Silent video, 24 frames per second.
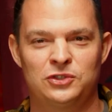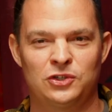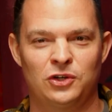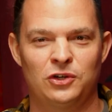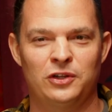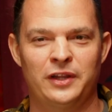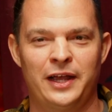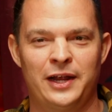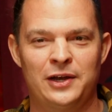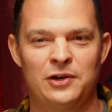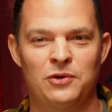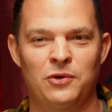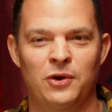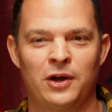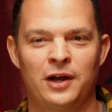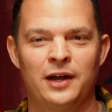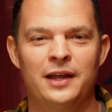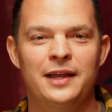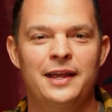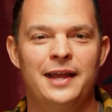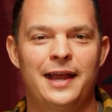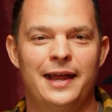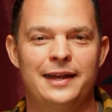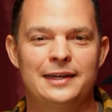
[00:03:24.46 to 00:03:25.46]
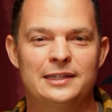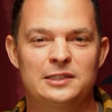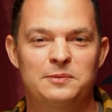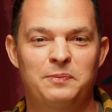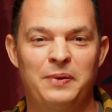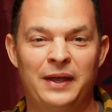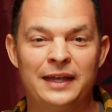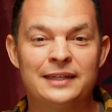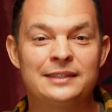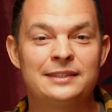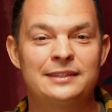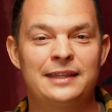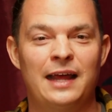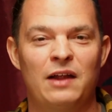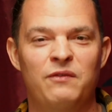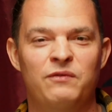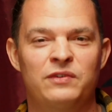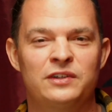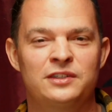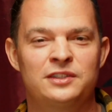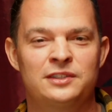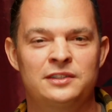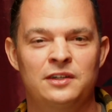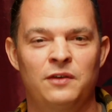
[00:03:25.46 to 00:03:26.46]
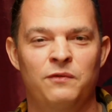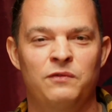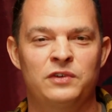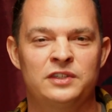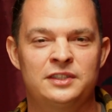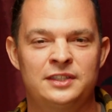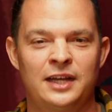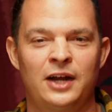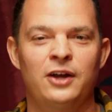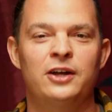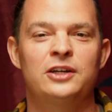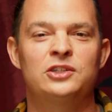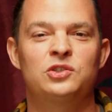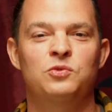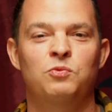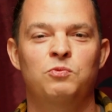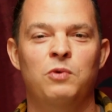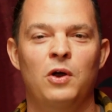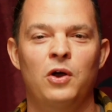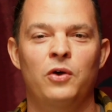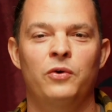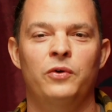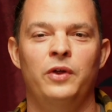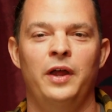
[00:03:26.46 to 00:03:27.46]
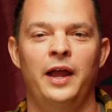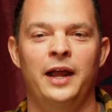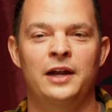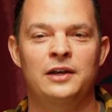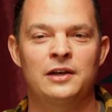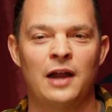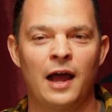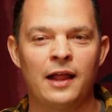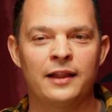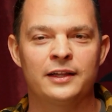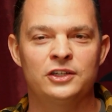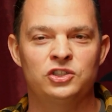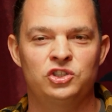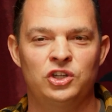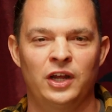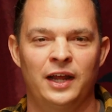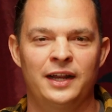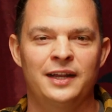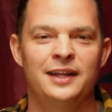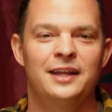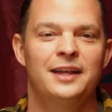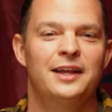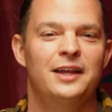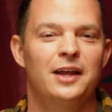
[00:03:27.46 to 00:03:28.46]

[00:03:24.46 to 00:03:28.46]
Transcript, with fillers: Ser Laenor and is pissed that Vis Viserys won't acknowledge it.